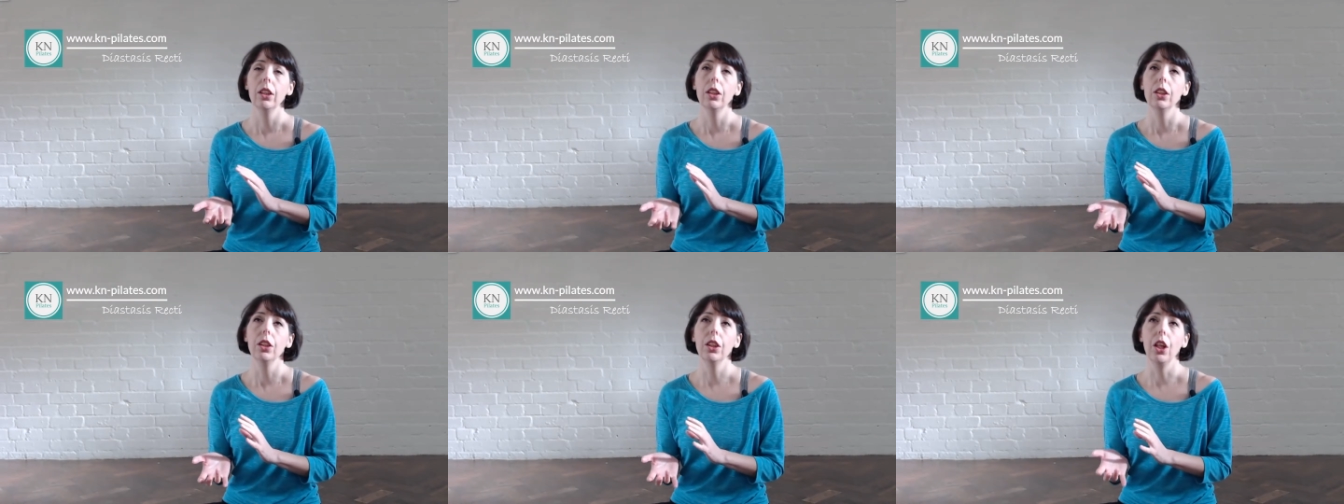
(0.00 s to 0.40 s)

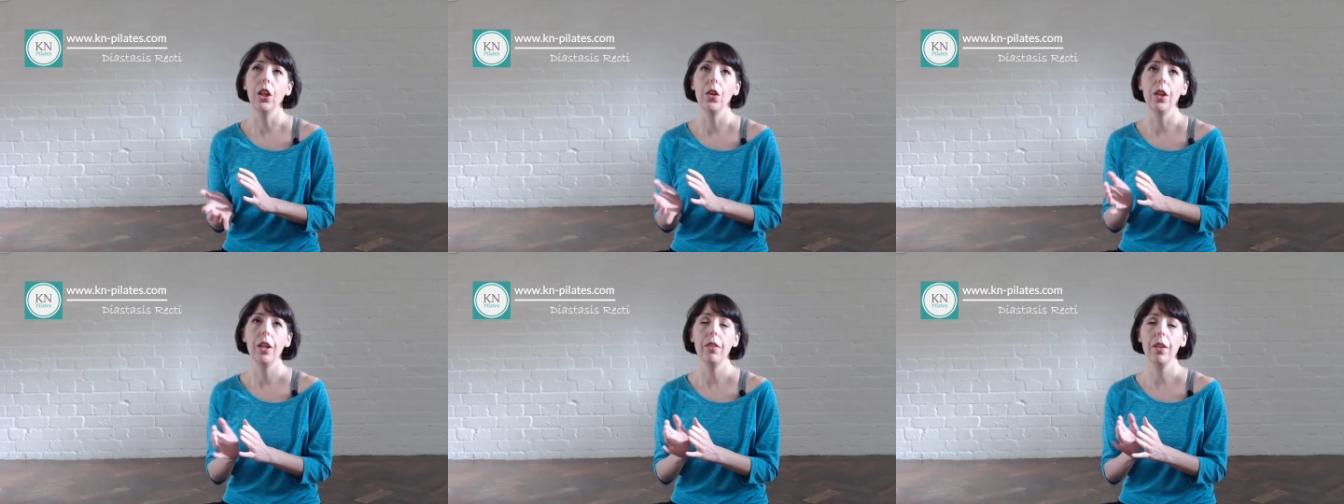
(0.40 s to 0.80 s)
So
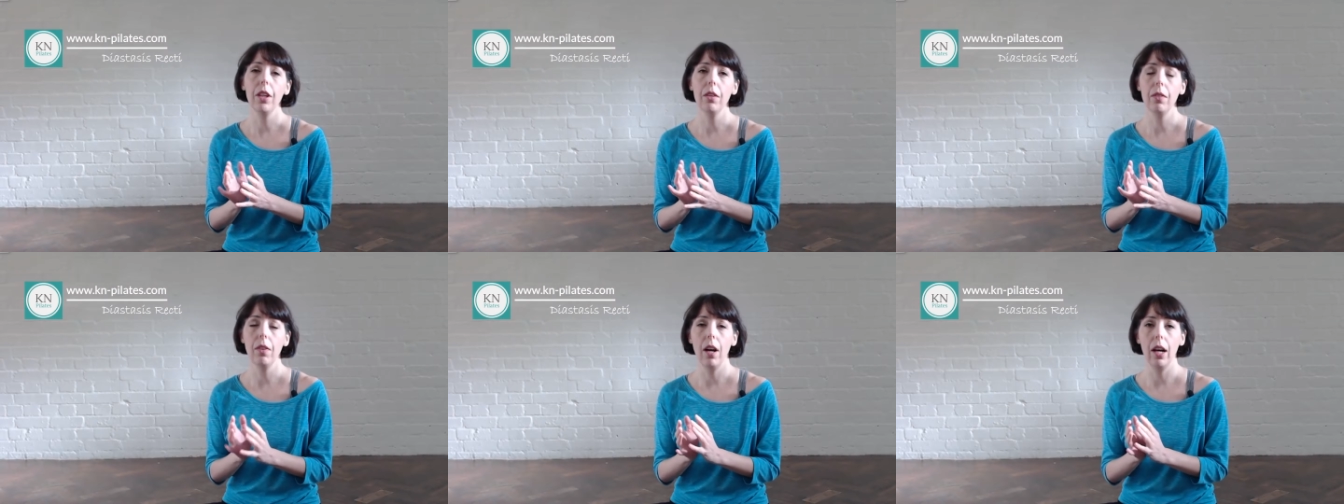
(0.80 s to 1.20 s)
if
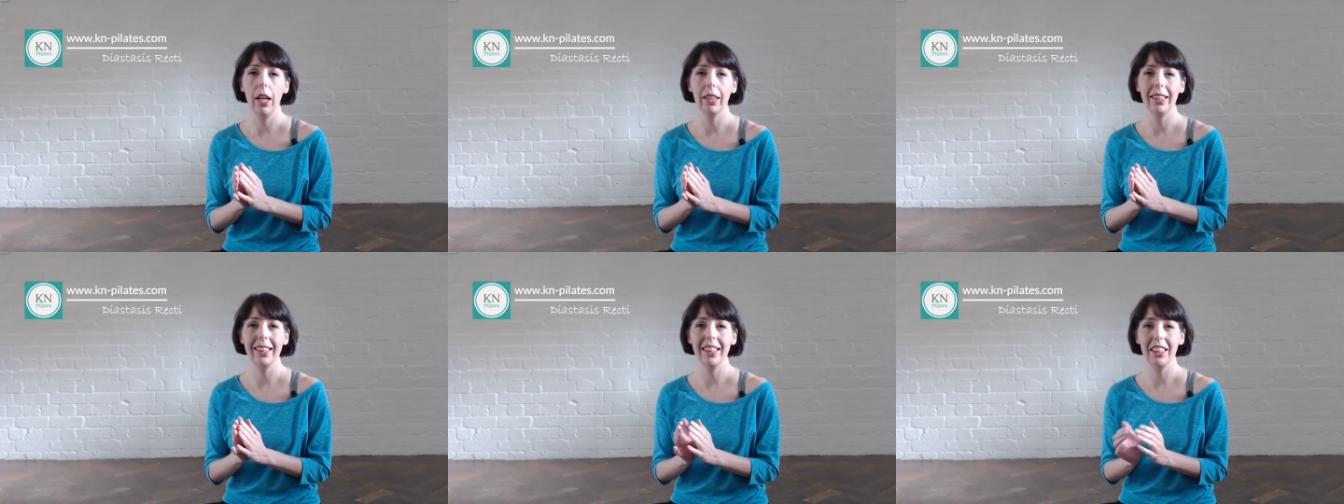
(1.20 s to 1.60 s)
you
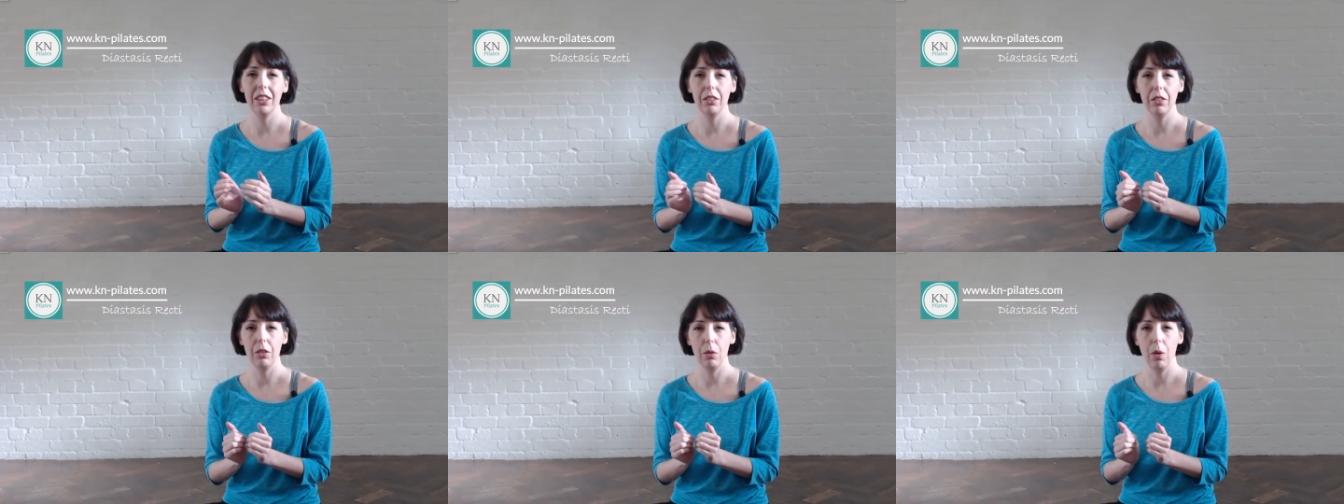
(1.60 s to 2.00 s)
find it's
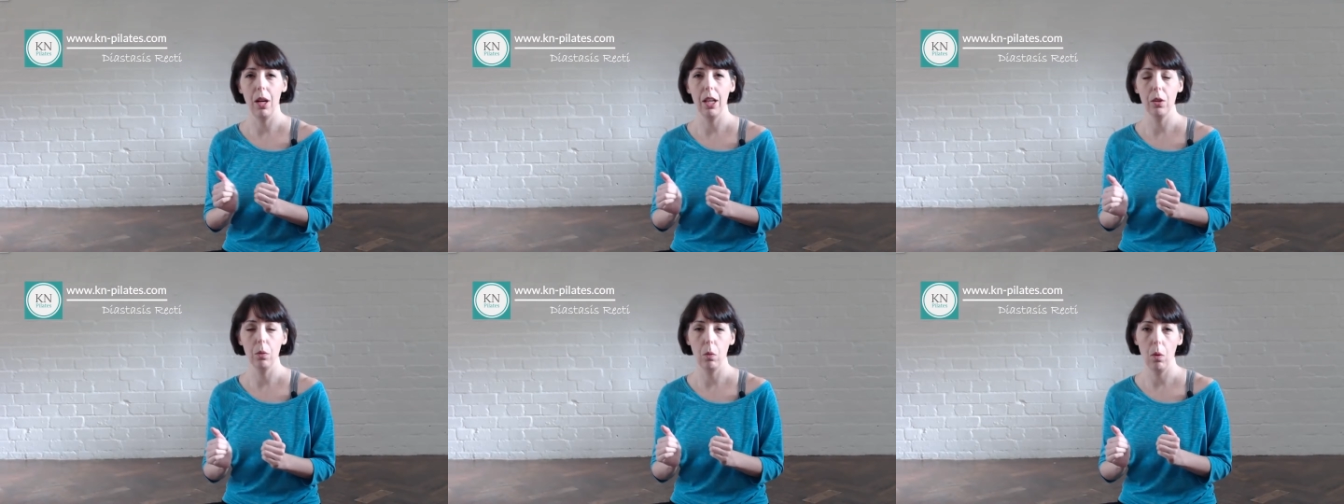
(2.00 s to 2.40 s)
still
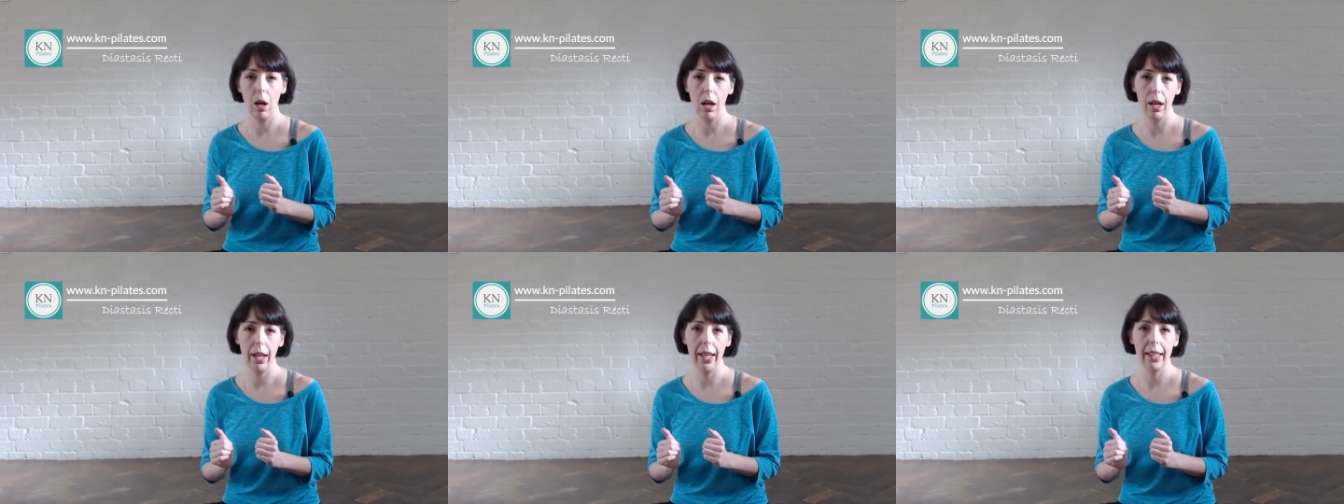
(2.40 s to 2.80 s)
quite
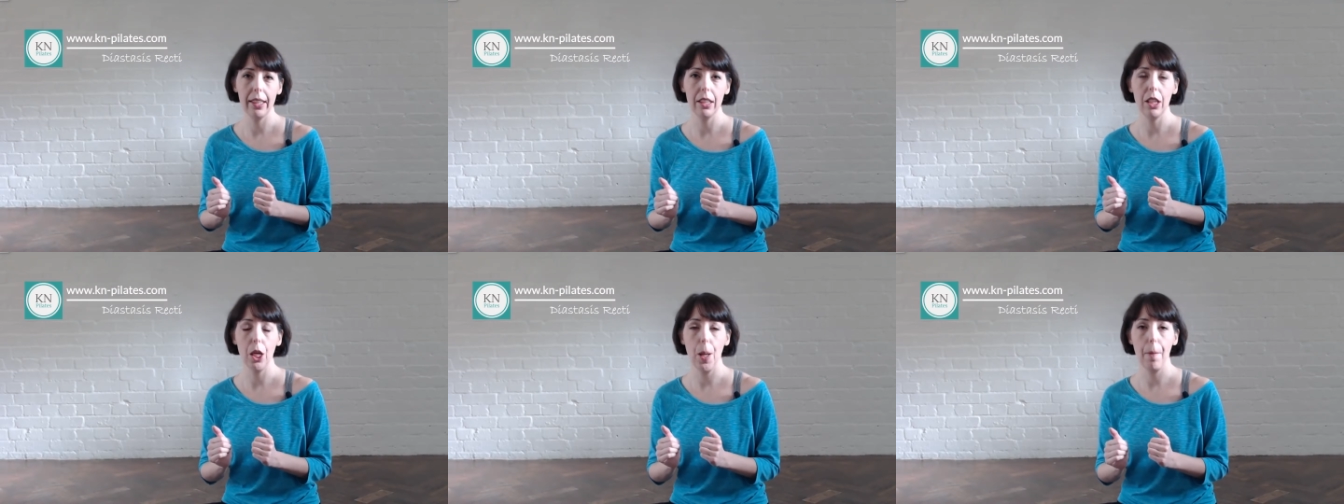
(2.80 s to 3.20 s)

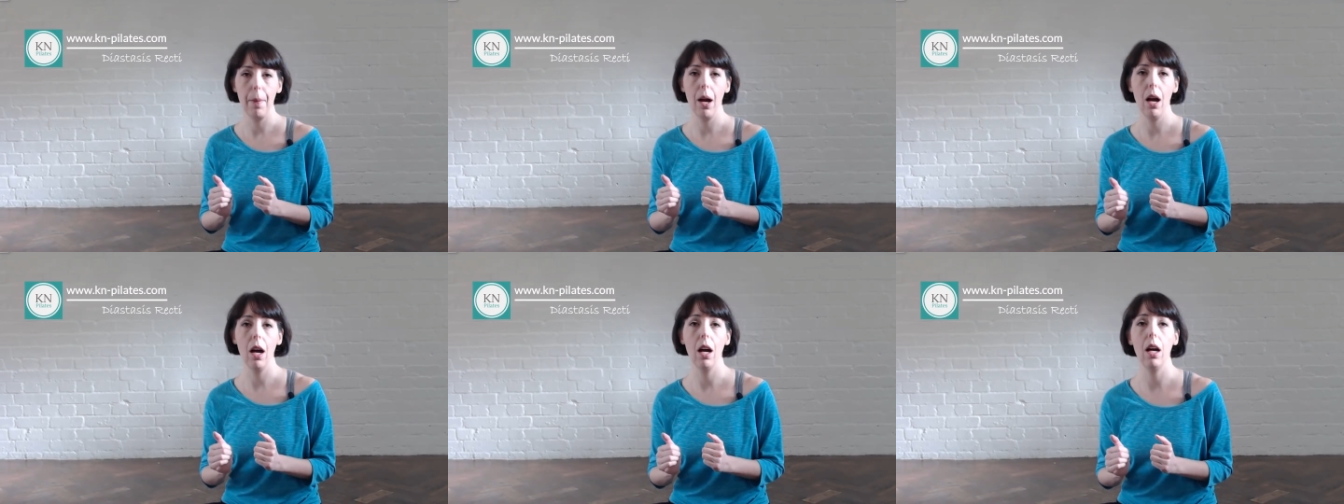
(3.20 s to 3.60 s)
wide
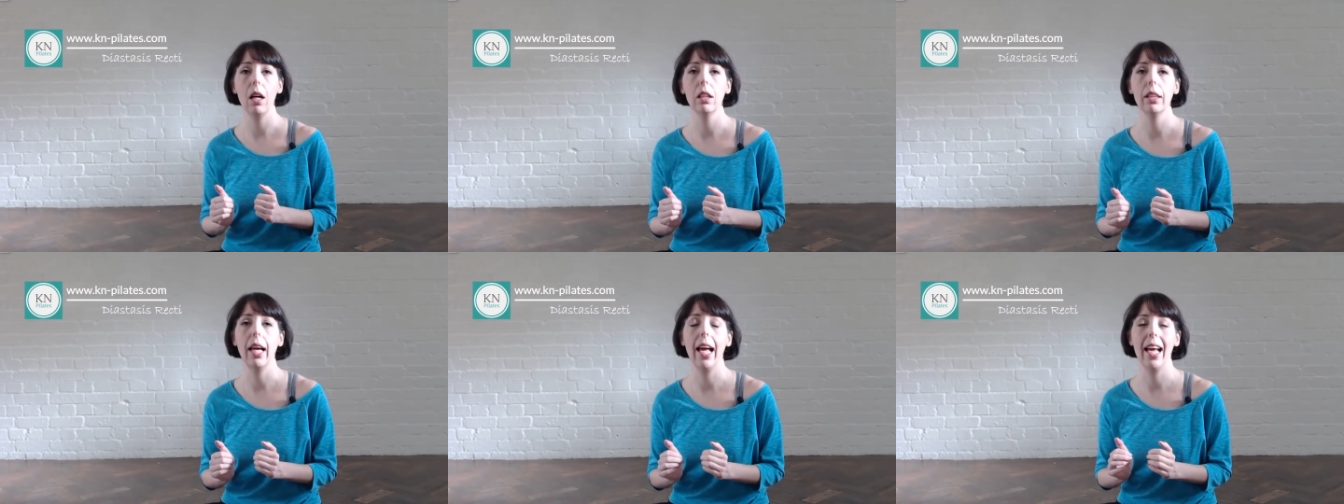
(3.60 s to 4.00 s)

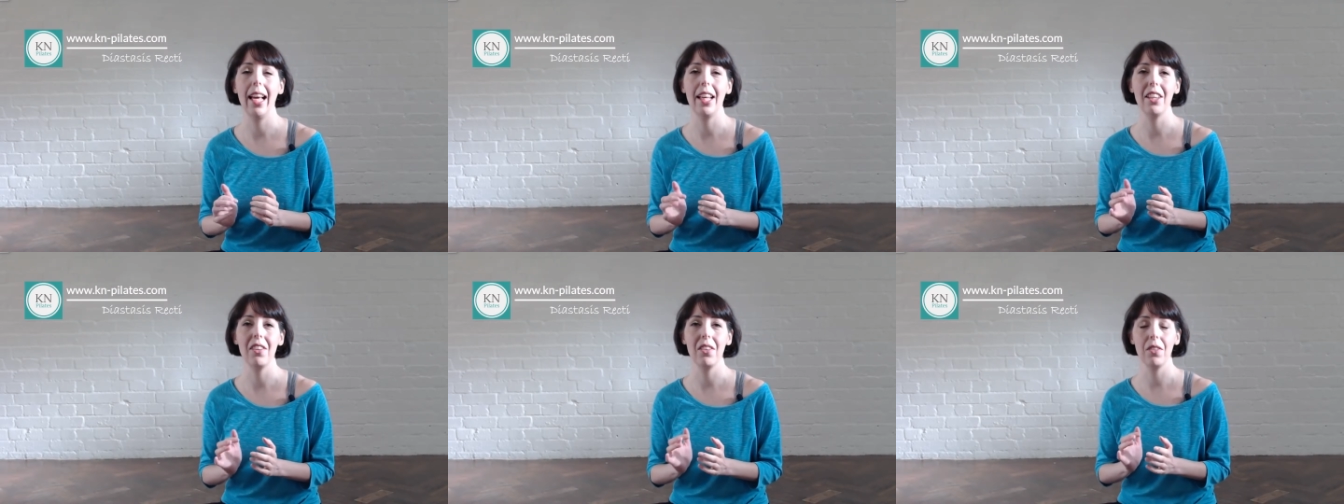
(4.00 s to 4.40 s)
apart
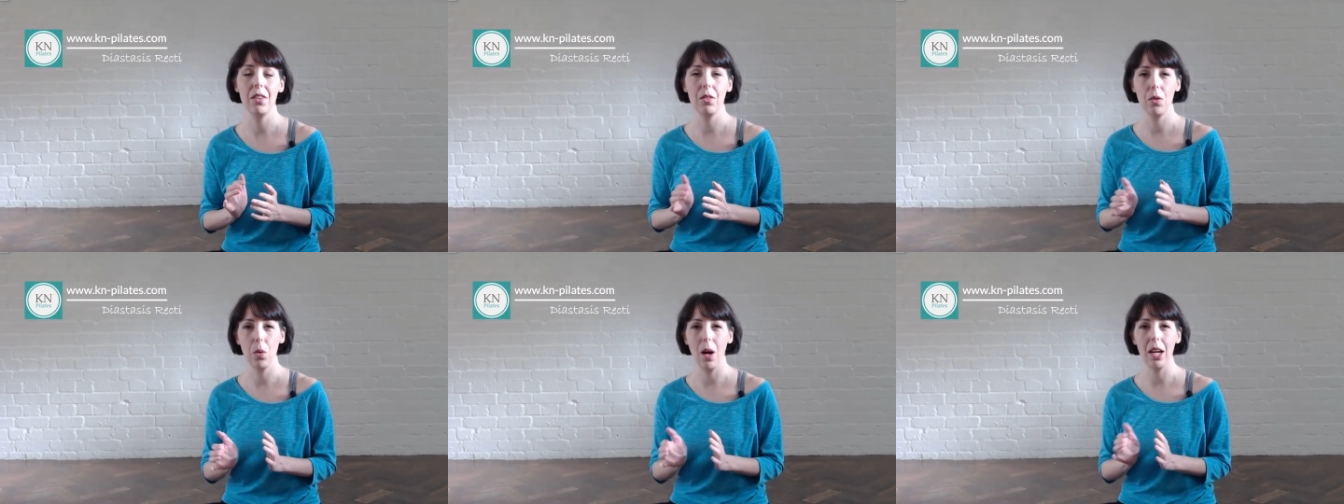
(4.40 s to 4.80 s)
and
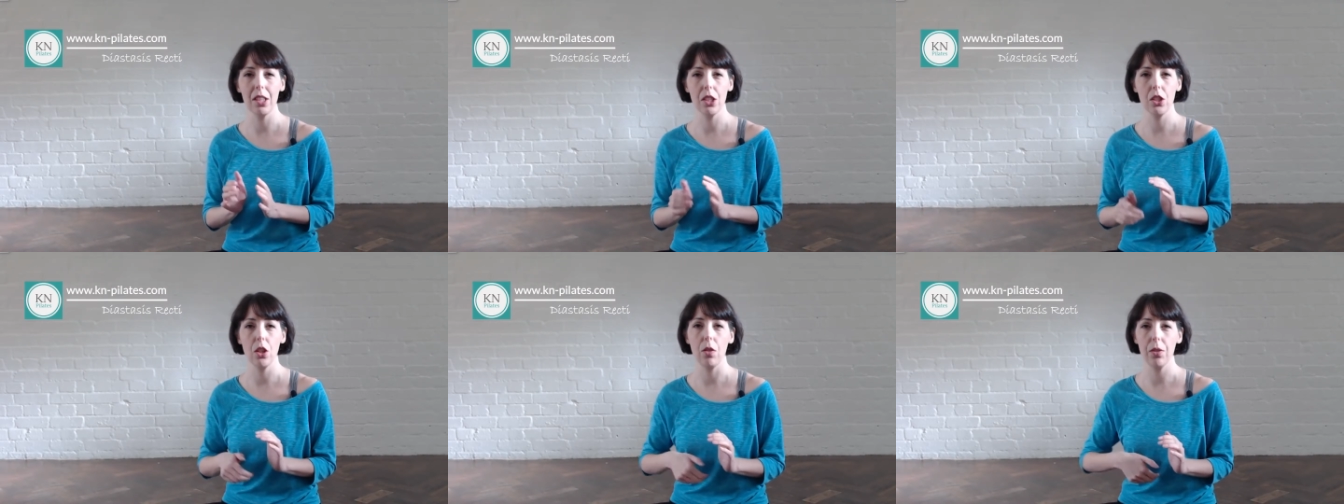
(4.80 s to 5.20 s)

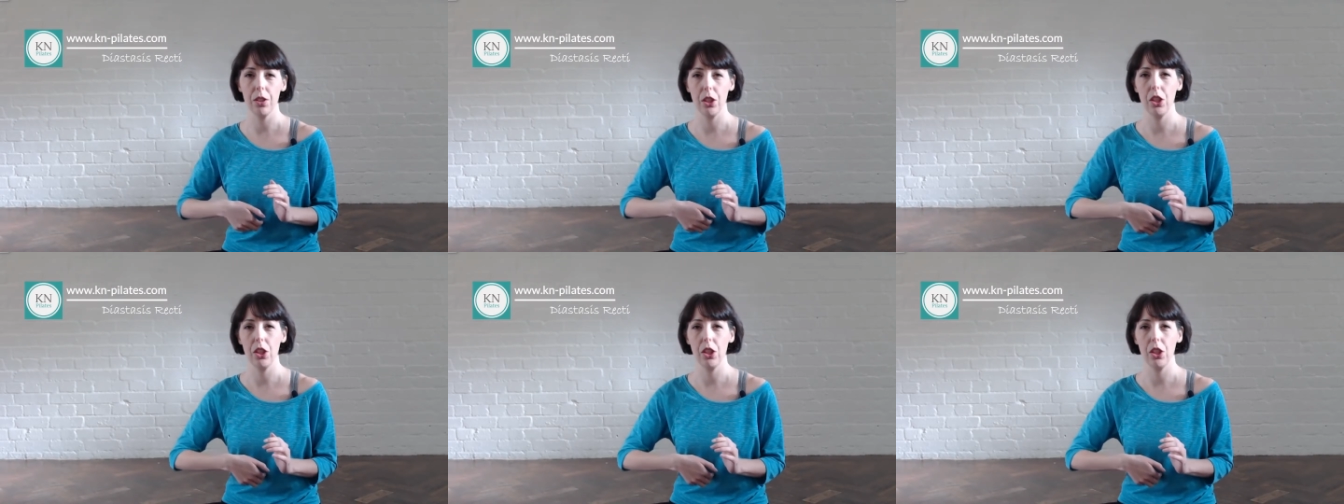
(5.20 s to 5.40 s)
quite soft,